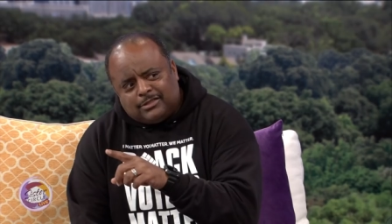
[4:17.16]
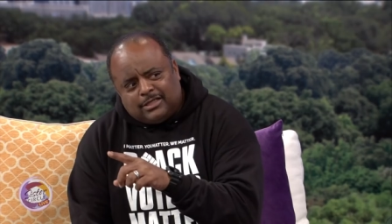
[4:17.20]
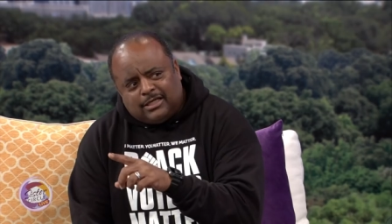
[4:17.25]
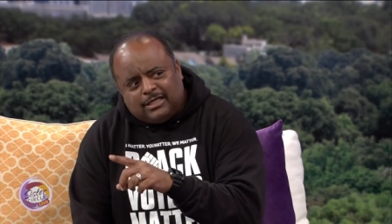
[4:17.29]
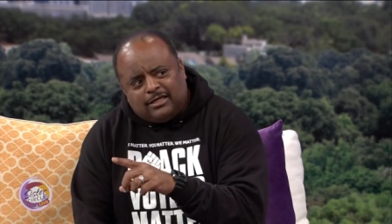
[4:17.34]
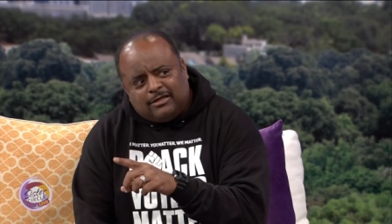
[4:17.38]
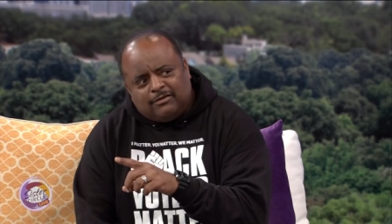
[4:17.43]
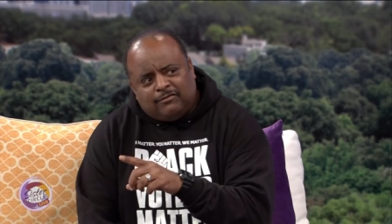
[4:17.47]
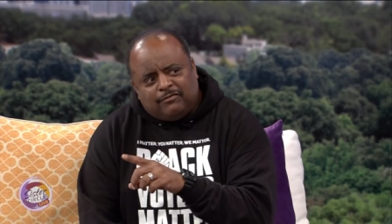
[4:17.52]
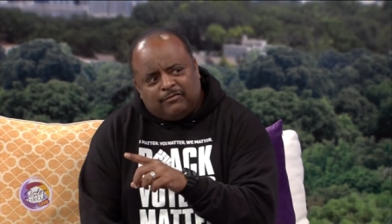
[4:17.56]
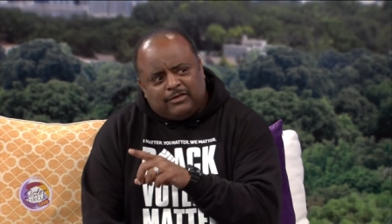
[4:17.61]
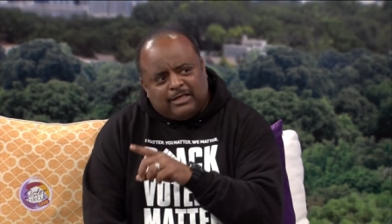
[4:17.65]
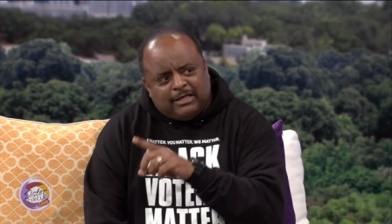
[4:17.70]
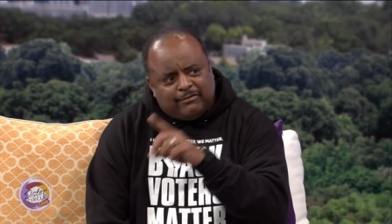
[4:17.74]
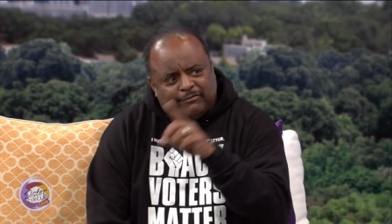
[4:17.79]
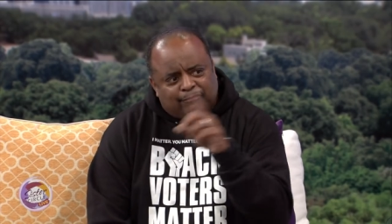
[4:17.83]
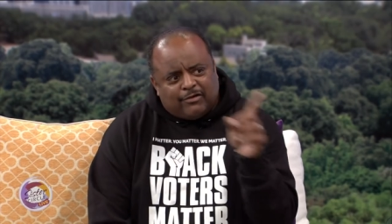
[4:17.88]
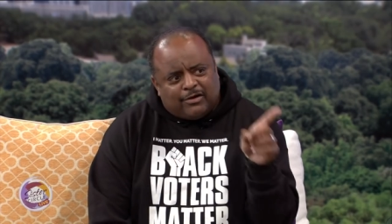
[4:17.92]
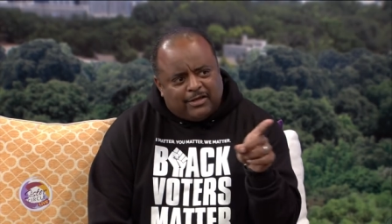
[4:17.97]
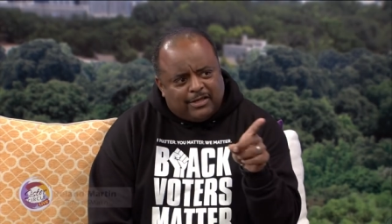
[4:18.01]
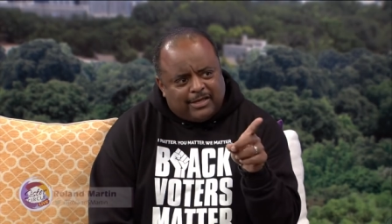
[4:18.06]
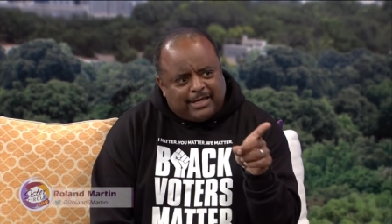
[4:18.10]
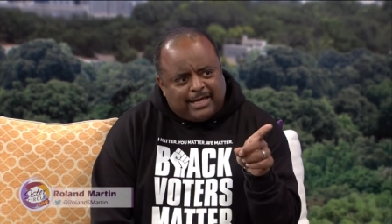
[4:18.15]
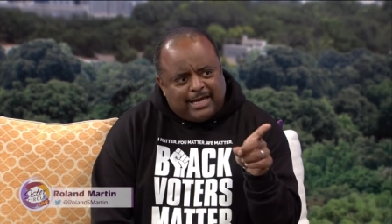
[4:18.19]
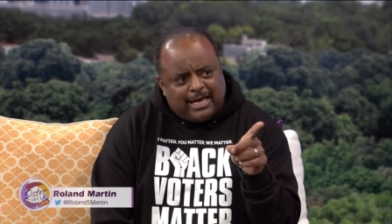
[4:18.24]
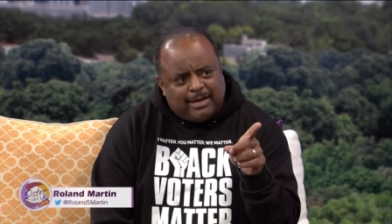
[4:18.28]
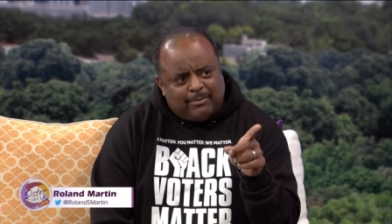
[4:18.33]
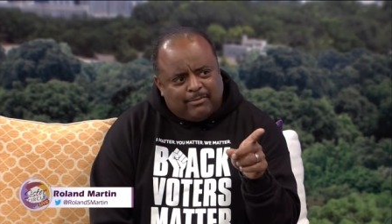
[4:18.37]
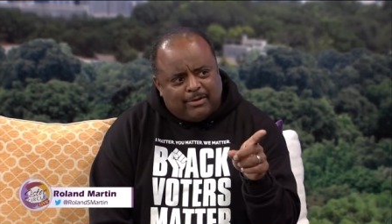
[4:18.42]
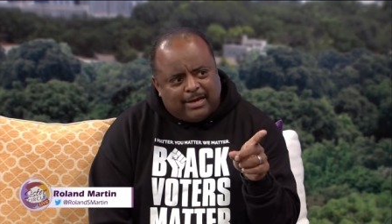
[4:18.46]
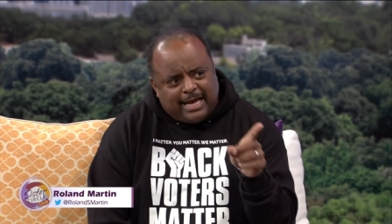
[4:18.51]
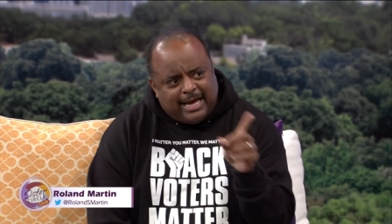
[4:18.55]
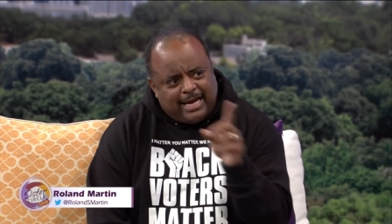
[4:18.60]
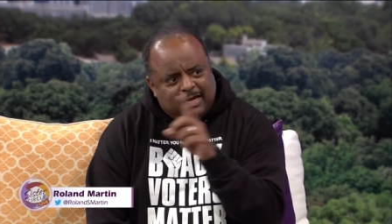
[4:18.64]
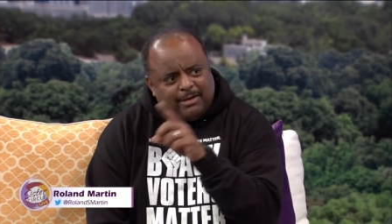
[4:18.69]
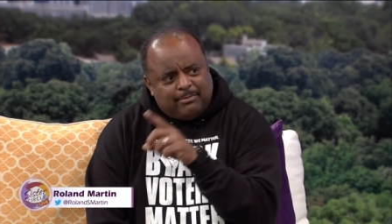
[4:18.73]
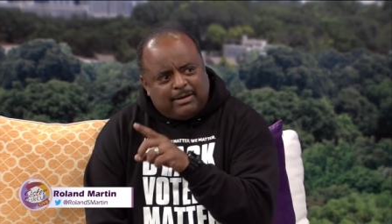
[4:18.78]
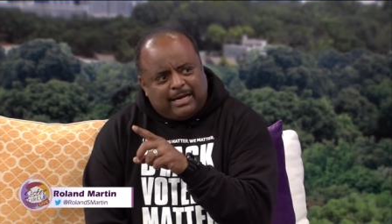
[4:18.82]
stuff, the in front of the camera and the